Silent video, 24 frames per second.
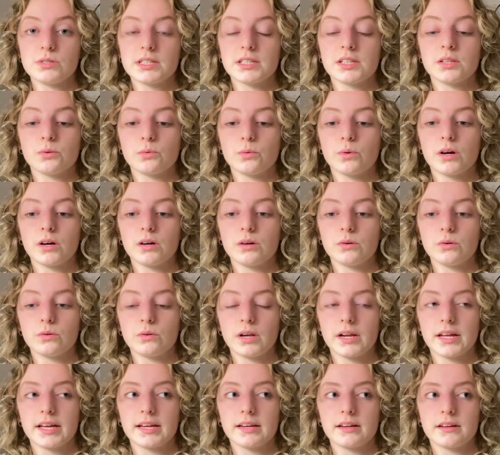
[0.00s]
in the world,
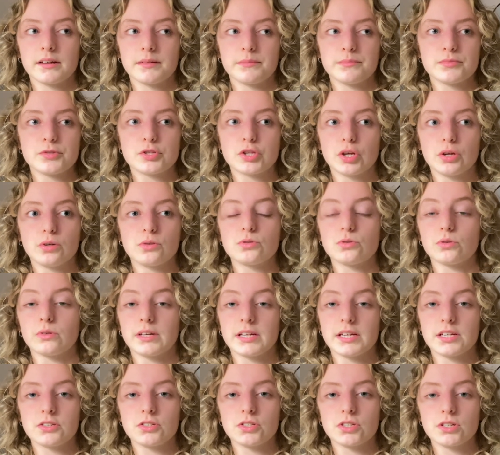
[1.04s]
like social
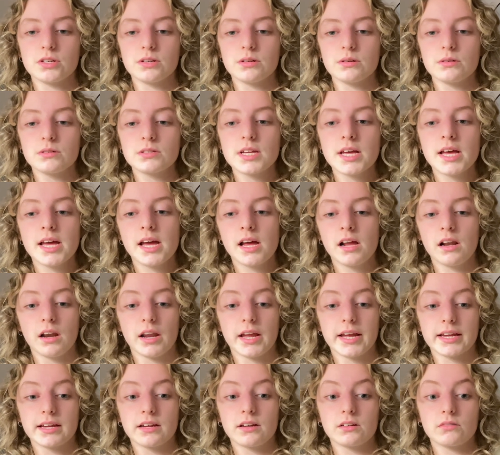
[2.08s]
issues,
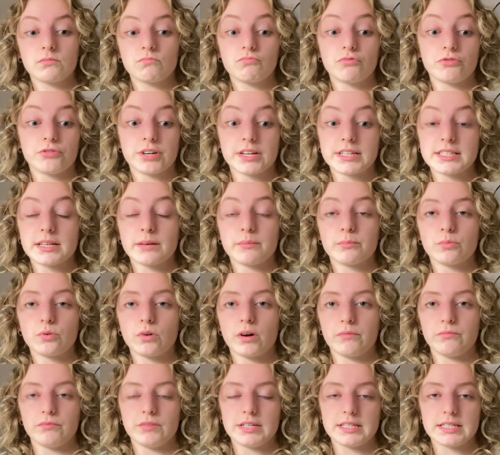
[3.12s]
like for example,
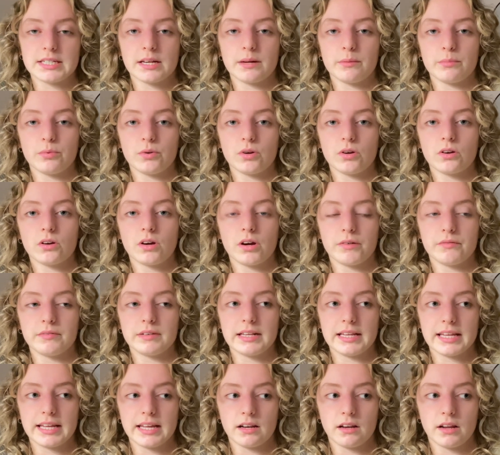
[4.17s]
I'm reading a book
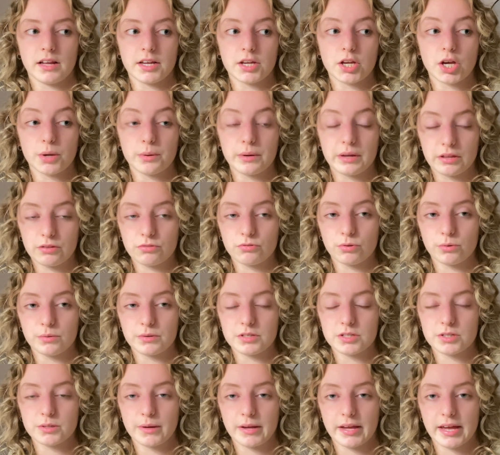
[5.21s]
currently and like going through
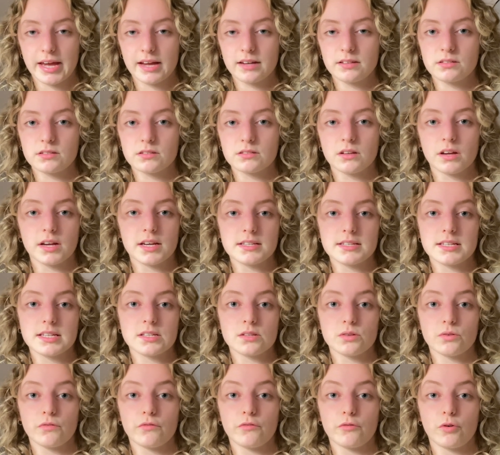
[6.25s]
and doing
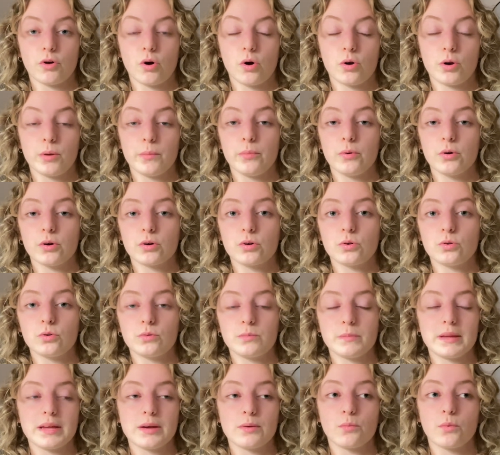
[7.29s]
exercises on a book called
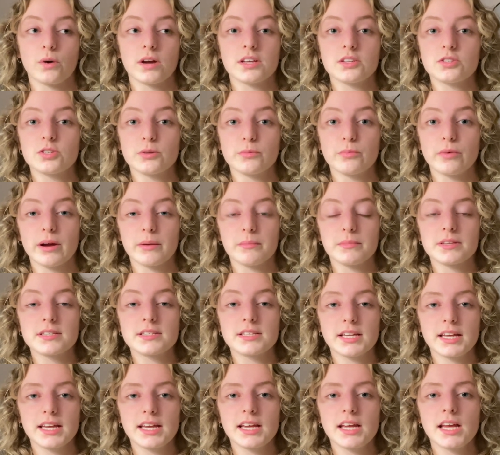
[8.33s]
Me and White
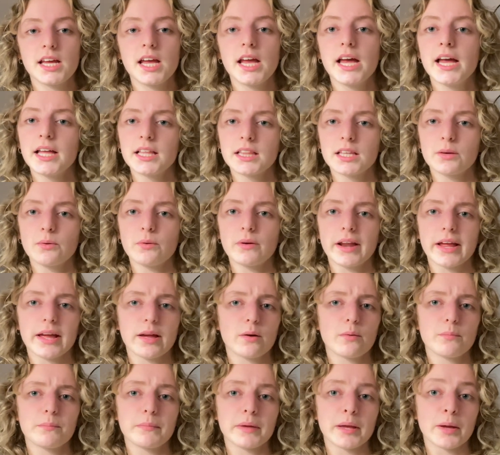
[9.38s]
Supremacy. And they were
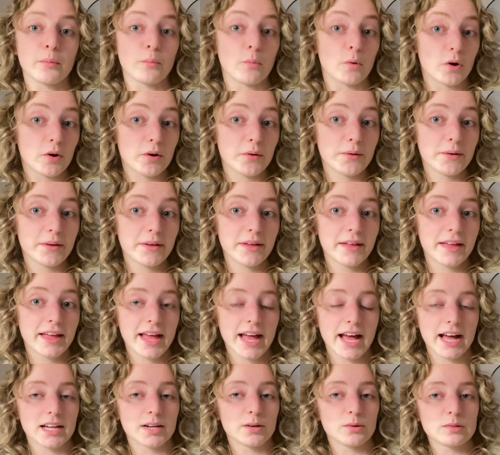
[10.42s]
like, me and what?
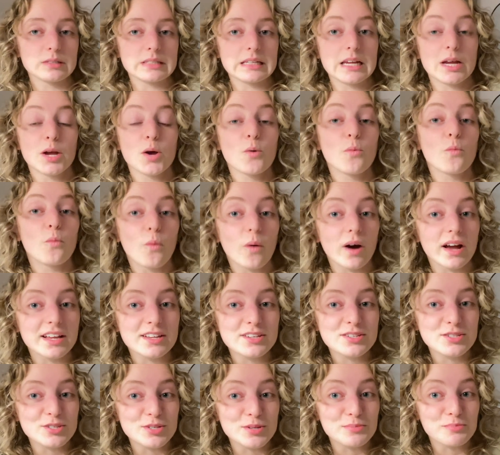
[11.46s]
And I was like, white
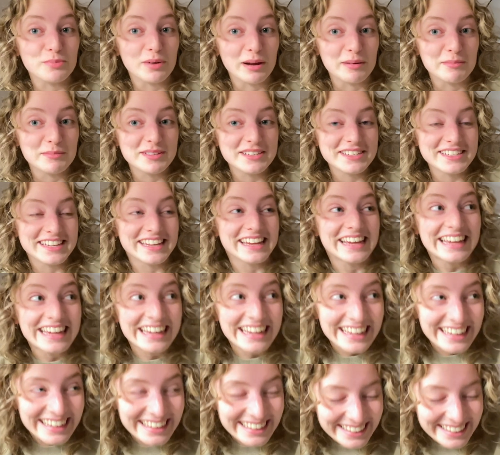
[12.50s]
supremacy.